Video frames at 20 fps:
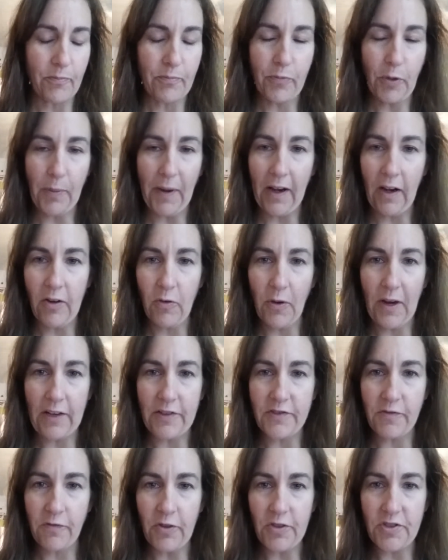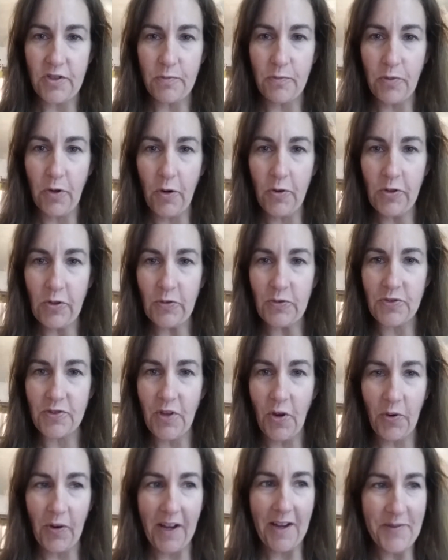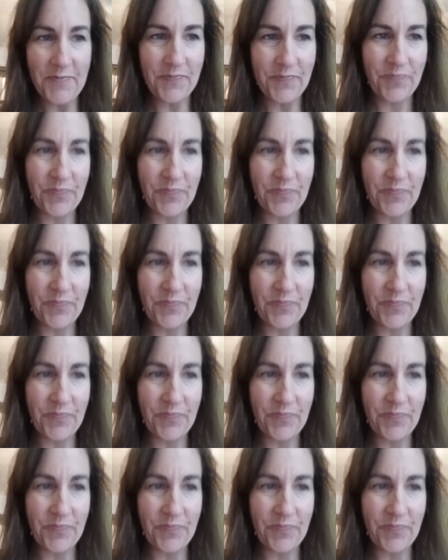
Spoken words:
prepare ways for some produce. Okay,